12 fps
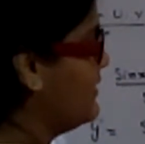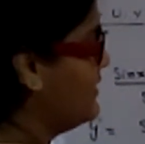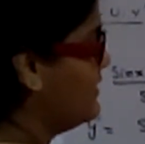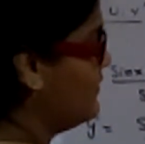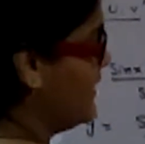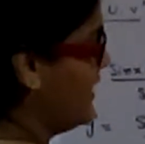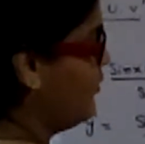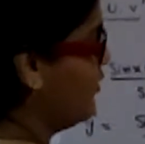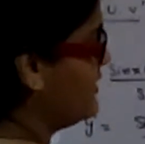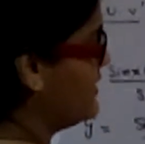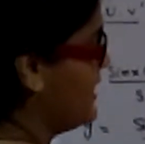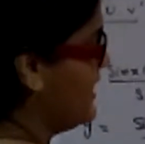This 1
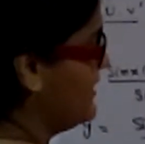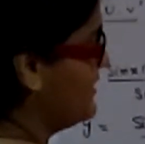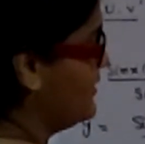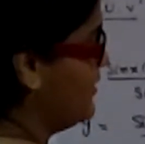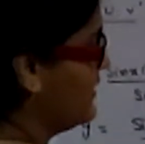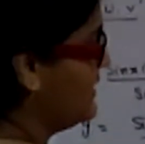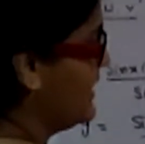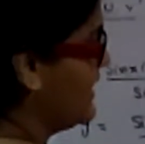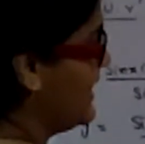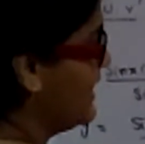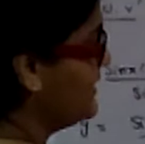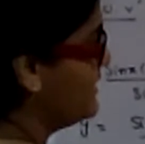upon sin is
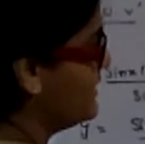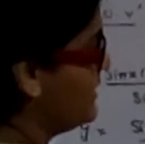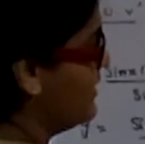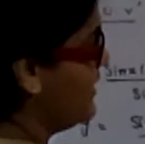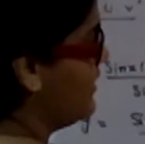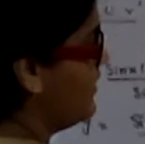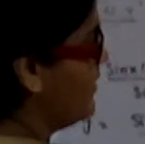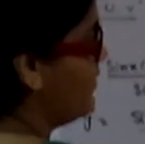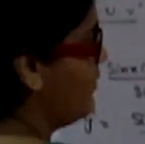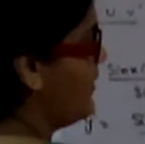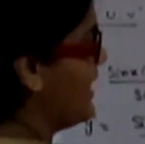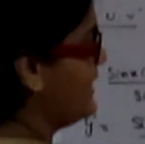cosec x
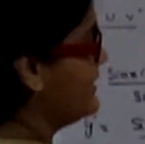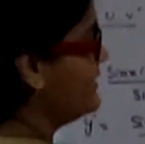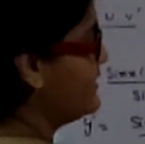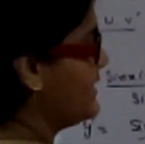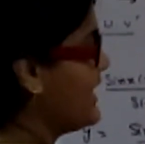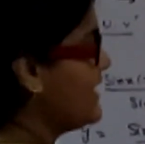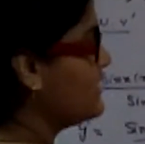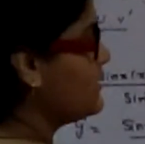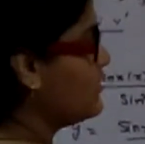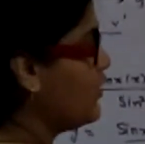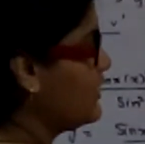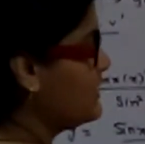minus
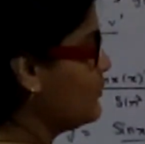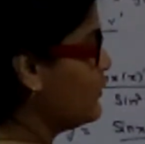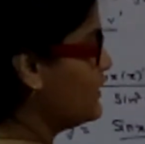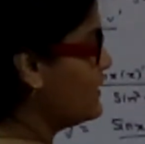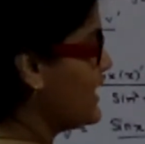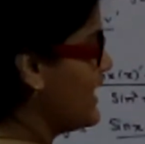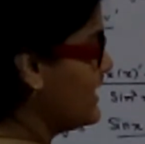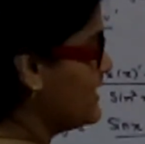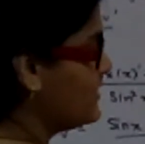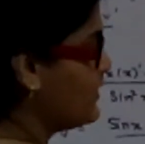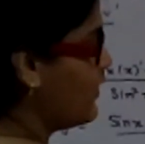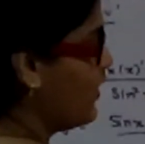x cos upon sin
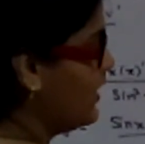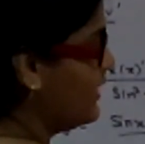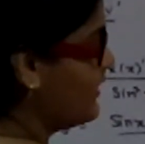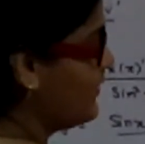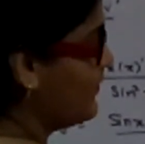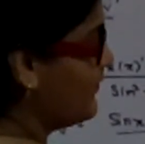is cot.